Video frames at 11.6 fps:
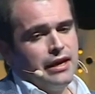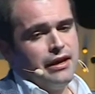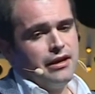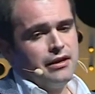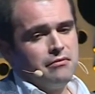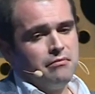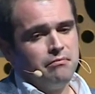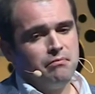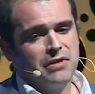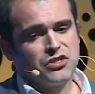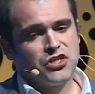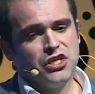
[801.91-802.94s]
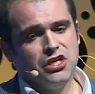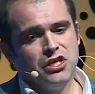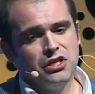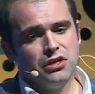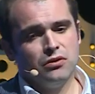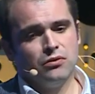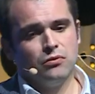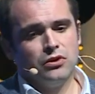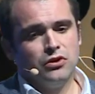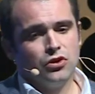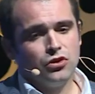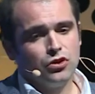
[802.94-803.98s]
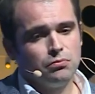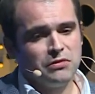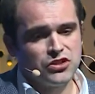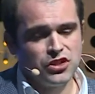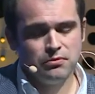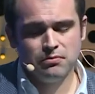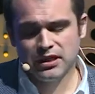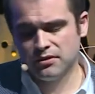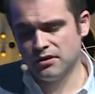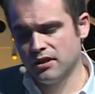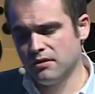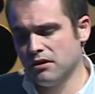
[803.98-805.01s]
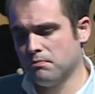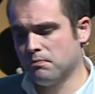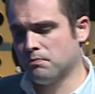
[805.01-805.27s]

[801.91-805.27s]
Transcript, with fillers: And machine, not, not machine, but the